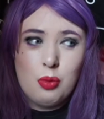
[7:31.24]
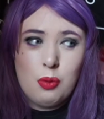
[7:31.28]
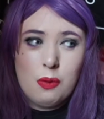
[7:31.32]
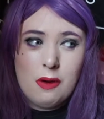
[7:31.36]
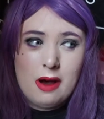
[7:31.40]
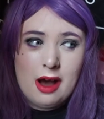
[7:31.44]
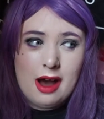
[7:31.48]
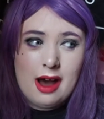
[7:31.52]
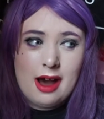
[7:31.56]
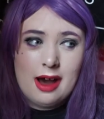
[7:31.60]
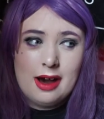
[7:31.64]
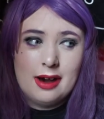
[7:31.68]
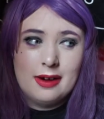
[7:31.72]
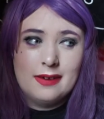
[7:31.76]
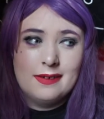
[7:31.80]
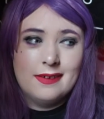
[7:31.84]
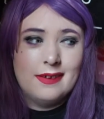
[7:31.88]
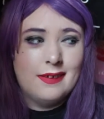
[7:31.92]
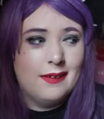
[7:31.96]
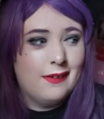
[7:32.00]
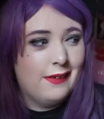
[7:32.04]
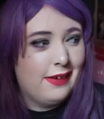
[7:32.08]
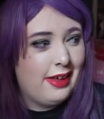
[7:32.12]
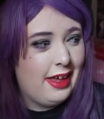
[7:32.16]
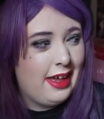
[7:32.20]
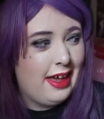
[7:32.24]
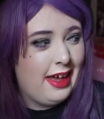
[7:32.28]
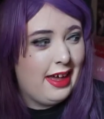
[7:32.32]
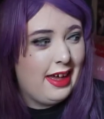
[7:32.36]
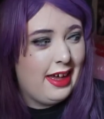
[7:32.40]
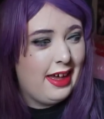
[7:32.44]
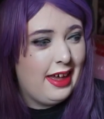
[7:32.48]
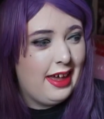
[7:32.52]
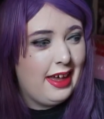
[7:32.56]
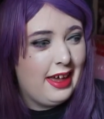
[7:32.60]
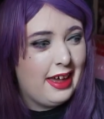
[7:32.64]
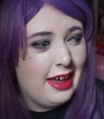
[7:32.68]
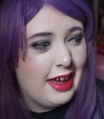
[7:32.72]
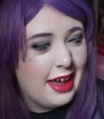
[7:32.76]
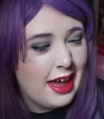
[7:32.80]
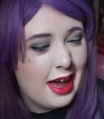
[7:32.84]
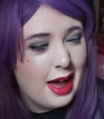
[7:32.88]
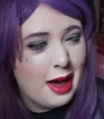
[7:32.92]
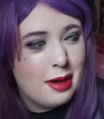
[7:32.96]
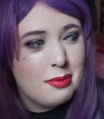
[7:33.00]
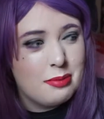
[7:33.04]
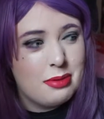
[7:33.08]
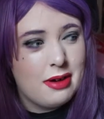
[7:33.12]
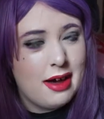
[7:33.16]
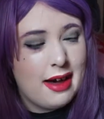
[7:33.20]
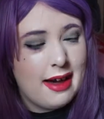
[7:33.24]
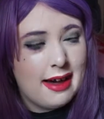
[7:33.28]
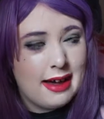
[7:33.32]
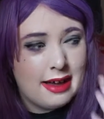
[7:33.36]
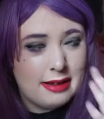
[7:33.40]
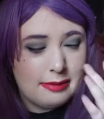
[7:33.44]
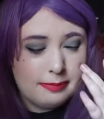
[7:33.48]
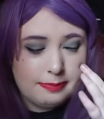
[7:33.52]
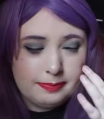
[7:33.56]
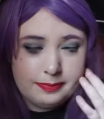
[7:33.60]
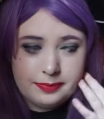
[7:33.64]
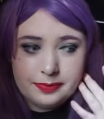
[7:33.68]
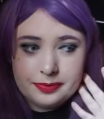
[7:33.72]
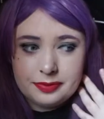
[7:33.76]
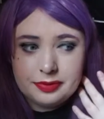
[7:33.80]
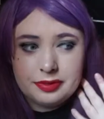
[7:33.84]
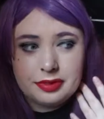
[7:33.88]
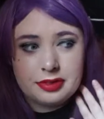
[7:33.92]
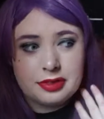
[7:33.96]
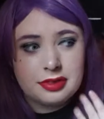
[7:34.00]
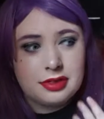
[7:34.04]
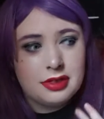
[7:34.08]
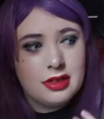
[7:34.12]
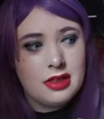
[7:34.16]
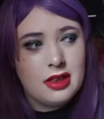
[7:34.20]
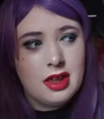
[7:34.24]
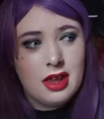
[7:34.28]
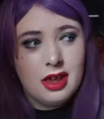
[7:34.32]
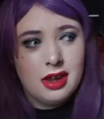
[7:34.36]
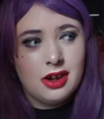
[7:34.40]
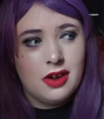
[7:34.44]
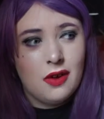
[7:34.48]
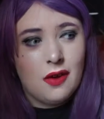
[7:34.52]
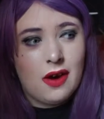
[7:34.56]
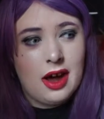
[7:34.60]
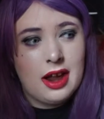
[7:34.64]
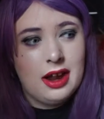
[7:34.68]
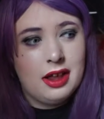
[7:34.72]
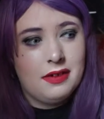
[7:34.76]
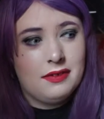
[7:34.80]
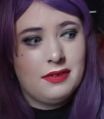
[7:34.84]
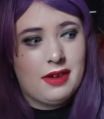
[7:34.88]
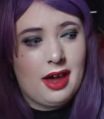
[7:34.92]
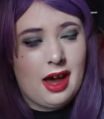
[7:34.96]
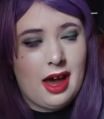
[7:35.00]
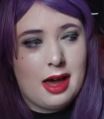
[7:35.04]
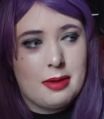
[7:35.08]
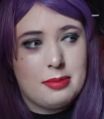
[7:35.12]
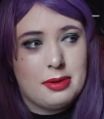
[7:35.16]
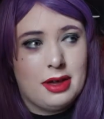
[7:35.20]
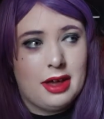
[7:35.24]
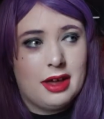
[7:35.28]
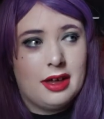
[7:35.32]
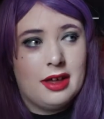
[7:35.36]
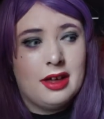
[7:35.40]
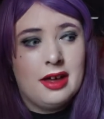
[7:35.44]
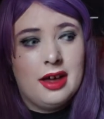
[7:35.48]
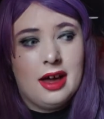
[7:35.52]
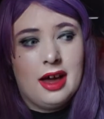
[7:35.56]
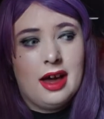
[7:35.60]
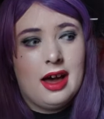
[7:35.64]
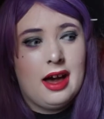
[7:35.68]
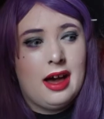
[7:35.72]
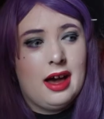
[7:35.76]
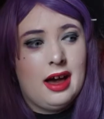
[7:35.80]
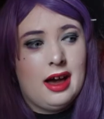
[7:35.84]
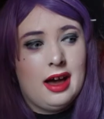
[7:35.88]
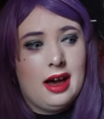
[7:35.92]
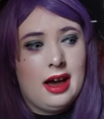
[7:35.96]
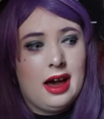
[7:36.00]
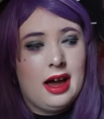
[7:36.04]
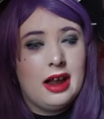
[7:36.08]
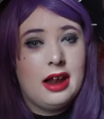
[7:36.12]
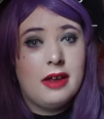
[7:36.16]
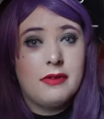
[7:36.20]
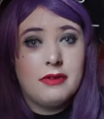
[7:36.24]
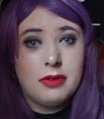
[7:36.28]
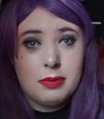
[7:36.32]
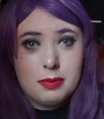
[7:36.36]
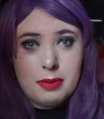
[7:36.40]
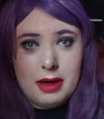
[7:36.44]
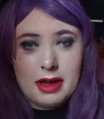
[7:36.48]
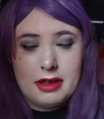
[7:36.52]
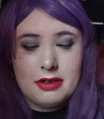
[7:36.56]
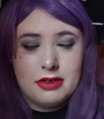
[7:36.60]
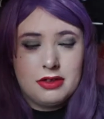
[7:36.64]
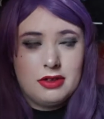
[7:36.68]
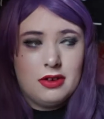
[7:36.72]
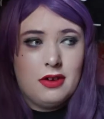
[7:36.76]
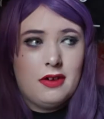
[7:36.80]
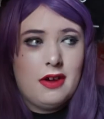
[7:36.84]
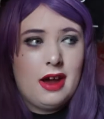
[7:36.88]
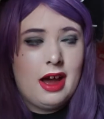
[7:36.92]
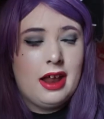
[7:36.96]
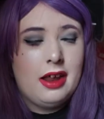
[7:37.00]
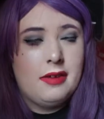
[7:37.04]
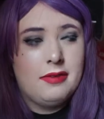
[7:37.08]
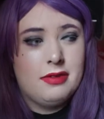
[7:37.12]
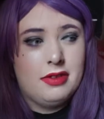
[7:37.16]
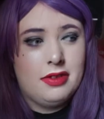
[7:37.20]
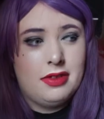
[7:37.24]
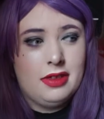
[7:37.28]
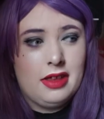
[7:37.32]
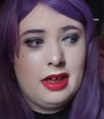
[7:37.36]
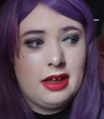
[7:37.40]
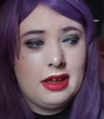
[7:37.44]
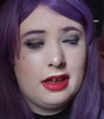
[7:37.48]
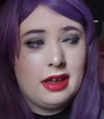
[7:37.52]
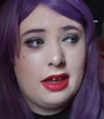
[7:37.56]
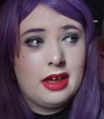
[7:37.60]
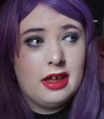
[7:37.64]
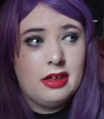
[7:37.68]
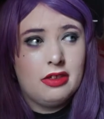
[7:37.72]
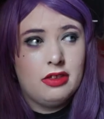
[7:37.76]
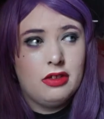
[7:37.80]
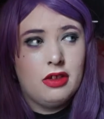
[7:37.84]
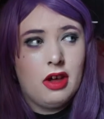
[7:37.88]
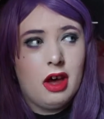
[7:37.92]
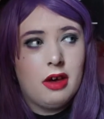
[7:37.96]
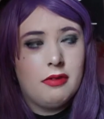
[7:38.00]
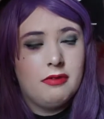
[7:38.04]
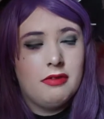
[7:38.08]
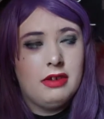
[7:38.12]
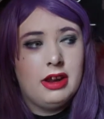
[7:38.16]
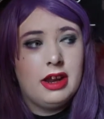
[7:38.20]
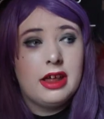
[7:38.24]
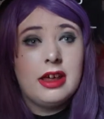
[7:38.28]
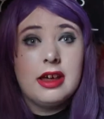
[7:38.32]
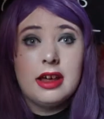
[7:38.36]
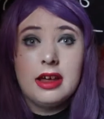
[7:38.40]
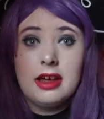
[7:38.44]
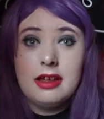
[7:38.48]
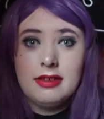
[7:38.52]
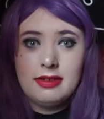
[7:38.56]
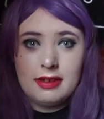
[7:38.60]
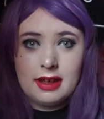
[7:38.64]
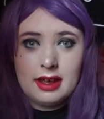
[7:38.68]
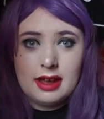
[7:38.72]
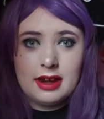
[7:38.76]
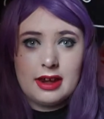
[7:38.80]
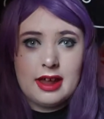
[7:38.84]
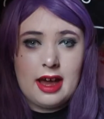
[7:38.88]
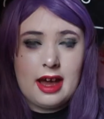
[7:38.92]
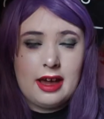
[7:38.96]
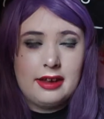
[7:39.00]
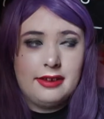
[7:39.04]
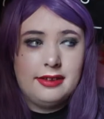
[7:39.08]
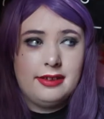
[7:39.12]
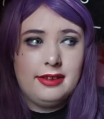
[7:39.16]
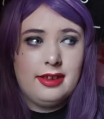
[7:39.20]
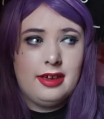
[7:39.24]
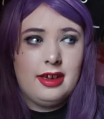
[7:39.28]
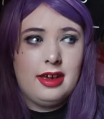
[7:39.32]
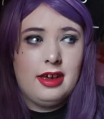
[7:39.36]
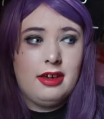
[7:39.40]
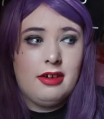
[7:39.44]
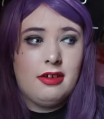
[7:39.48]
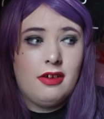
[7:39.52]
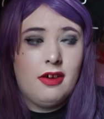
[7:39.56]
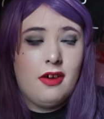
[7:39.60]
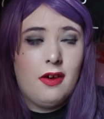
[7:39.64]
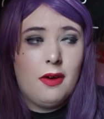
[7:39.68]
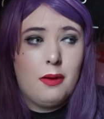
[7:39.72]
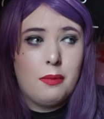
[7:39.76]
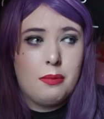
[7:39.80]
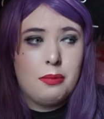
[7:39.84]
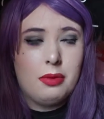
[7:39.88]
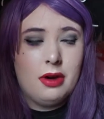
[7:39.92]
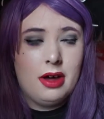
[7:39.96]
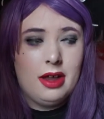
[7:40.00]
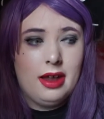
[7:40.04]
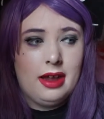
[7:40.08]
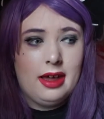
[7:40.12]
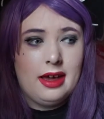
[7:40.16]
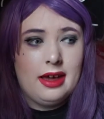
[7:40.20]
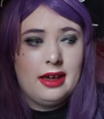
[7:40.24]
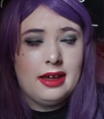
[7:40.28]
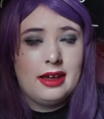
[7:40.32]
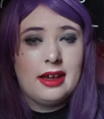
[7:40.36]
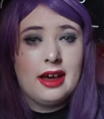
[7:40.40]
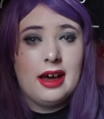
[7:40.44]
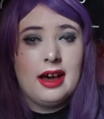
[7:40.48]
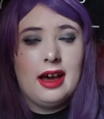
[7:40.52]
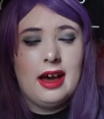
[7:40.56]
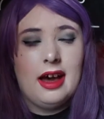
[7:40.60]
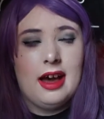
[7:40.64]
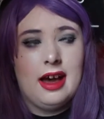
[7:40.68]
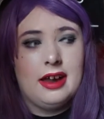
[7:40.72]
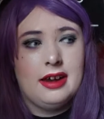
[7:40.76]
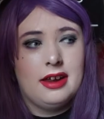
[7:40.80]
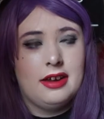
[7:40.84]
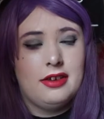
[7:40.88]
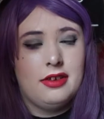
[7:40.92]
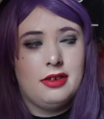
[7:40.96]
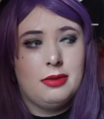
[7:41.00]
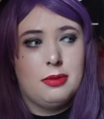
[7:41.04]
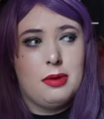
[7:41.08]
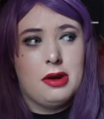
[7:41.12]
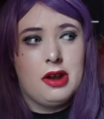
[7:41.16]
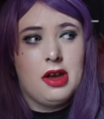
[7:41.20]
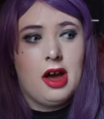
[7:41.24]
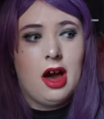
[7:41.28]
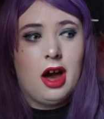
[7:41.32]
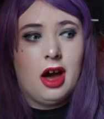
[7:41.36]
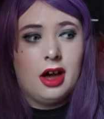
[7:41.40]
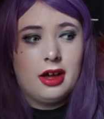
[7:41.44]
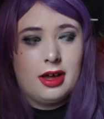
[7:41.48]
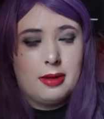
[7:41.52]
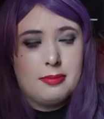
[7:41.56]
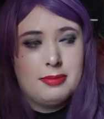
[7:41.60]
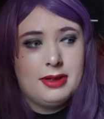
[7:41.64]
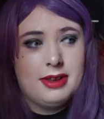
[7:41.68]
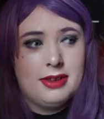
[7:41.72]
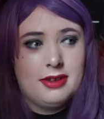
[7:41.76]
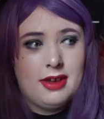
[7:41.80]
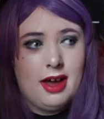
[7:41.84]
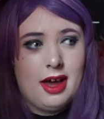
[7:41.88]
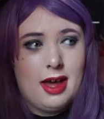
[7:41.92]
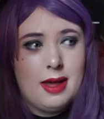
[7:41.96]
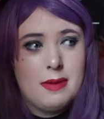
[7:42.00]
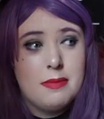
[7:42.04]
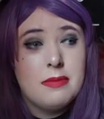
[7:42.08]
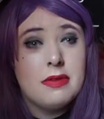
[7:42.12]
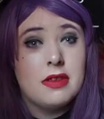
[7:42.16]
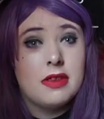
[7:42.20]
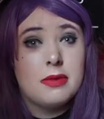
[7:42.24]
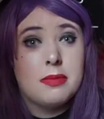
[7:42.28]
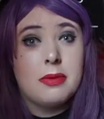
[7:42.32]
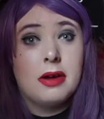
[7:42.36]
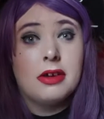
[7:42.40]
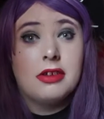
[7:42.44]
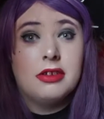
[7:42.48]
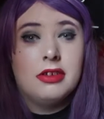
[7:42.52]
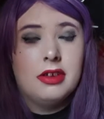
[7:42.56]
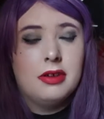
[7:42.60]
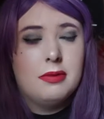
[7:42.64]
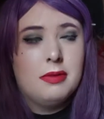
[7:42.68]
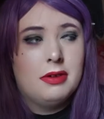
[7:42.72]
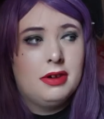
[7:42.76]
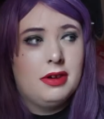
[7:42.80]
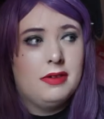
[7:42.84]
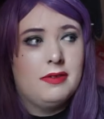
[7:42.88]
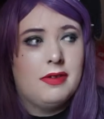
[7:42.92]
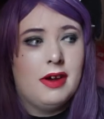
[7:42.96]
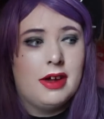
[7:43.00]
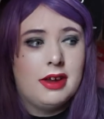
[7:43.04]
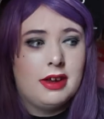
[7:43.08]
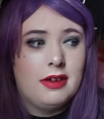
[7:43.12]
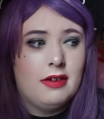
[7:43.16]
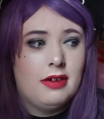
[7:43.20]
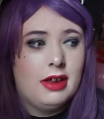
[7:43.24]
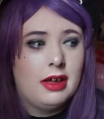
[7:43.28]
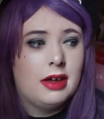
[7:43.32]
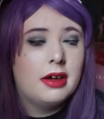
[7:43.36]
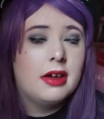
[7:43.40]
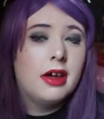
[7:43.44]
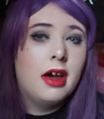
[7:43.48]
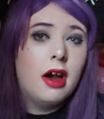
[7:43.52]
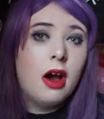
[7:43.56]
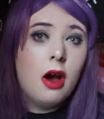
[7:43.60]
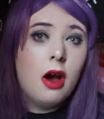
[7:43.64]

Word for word: wow, okay. But no, I love Kaiba. I love his backstory. I love his, like, he's not really, he's like an anti-hero, but like, and I just want to hug him at times, especially when you find out like